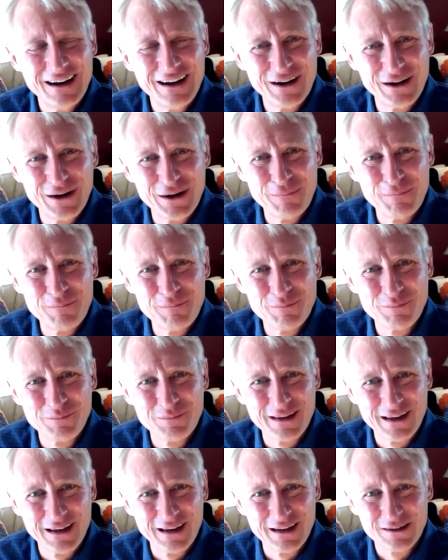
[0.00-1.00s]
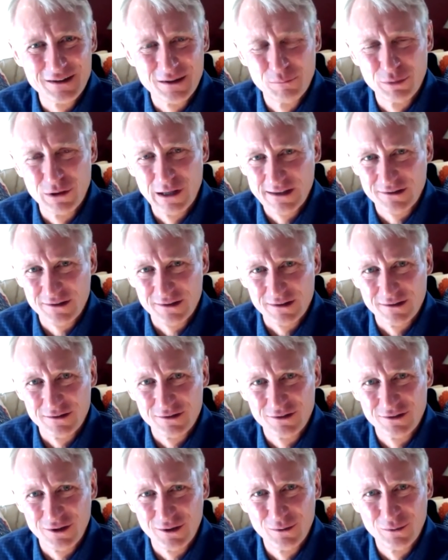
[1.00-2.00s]
um, yeah. and complexity.
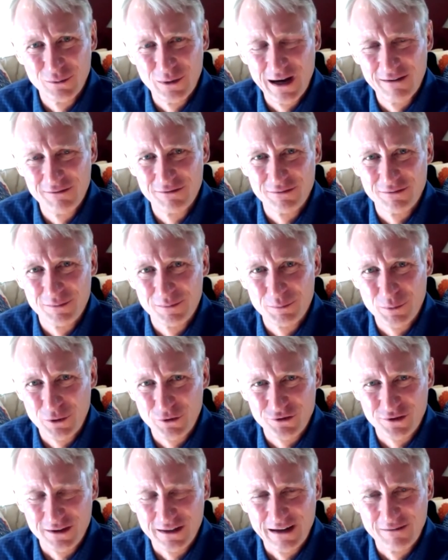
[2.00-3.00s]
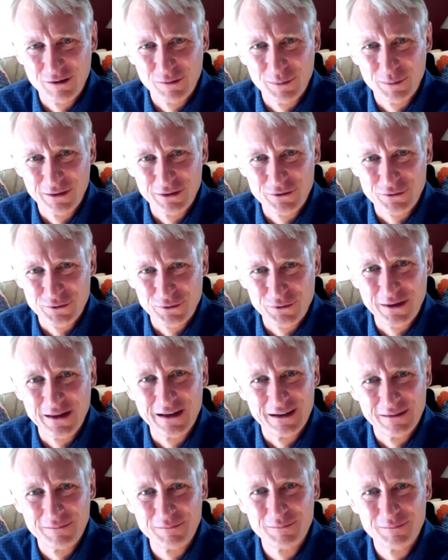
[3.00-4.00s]
So I've personally never been through
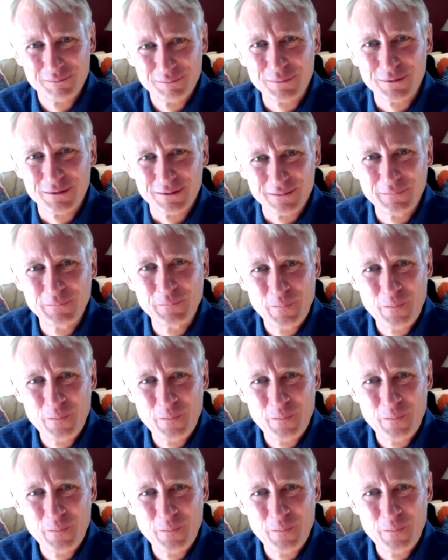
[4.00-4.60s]
that. But